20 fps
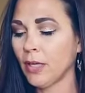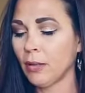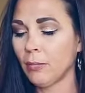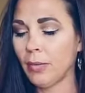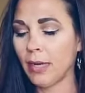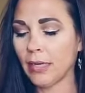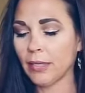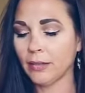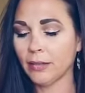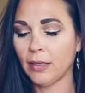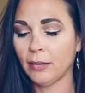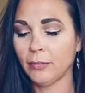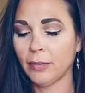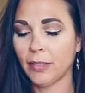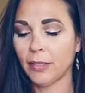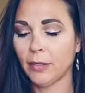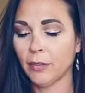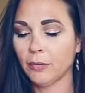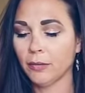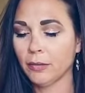Come back and let
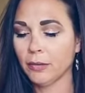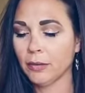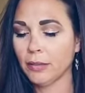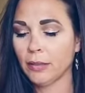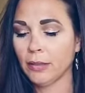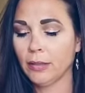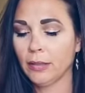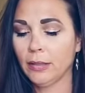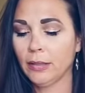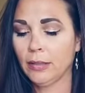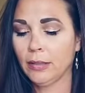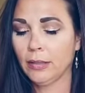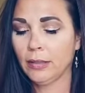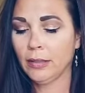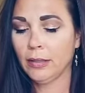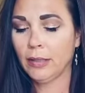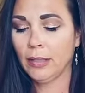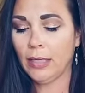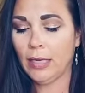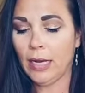me know.
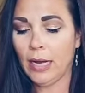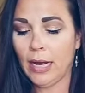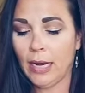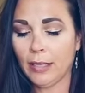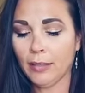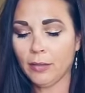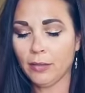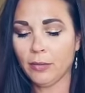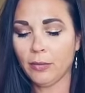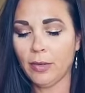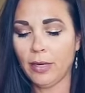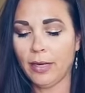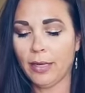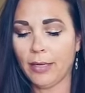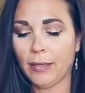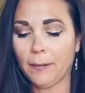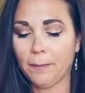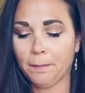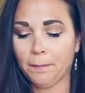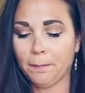Either
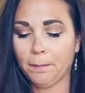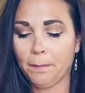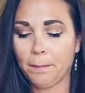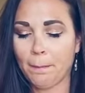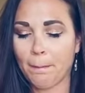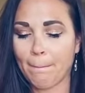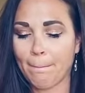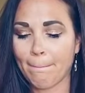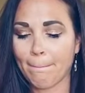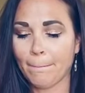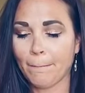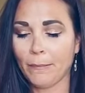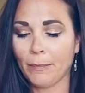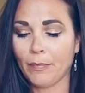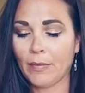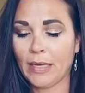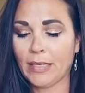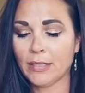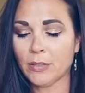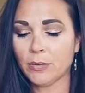way,
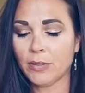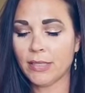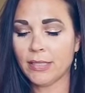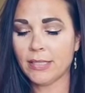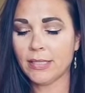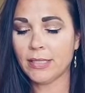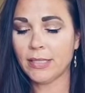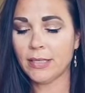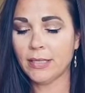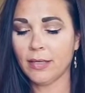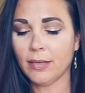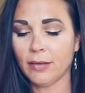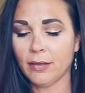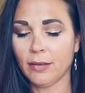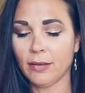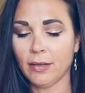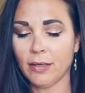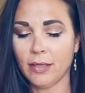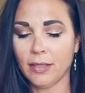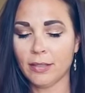that's what I see
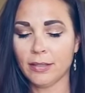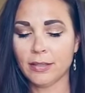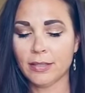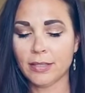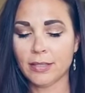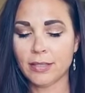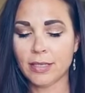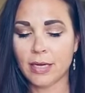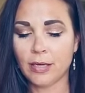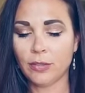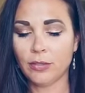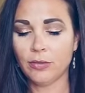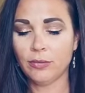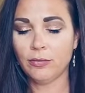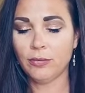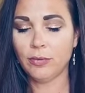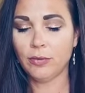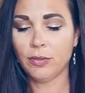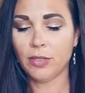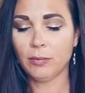here. This is how you
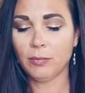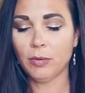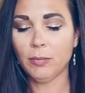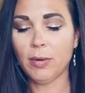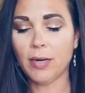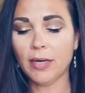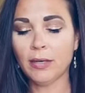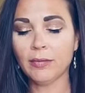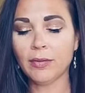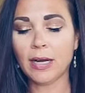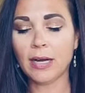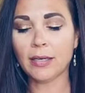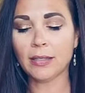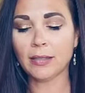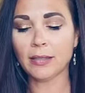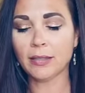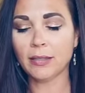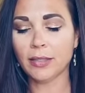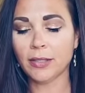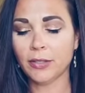view them. You might have
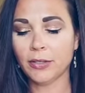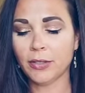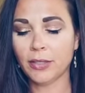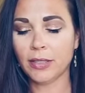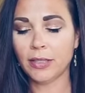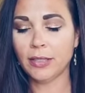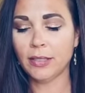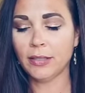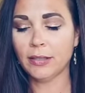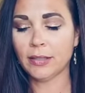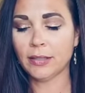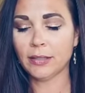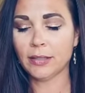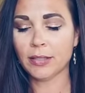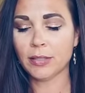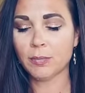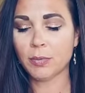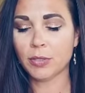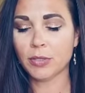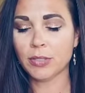gotten clarity that
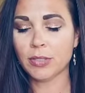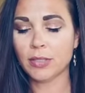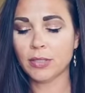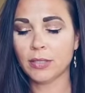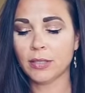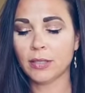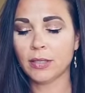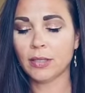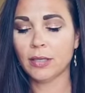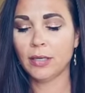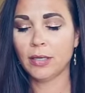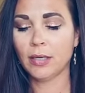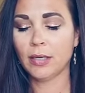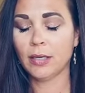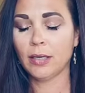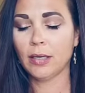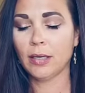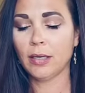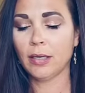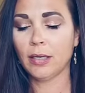this person,
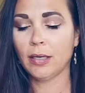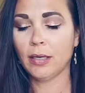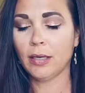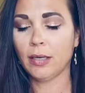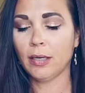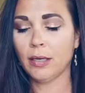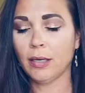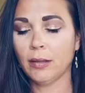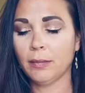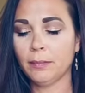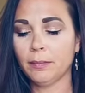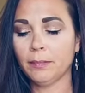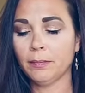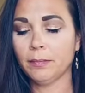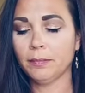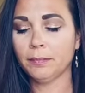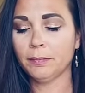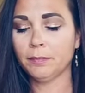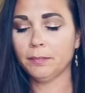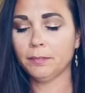um,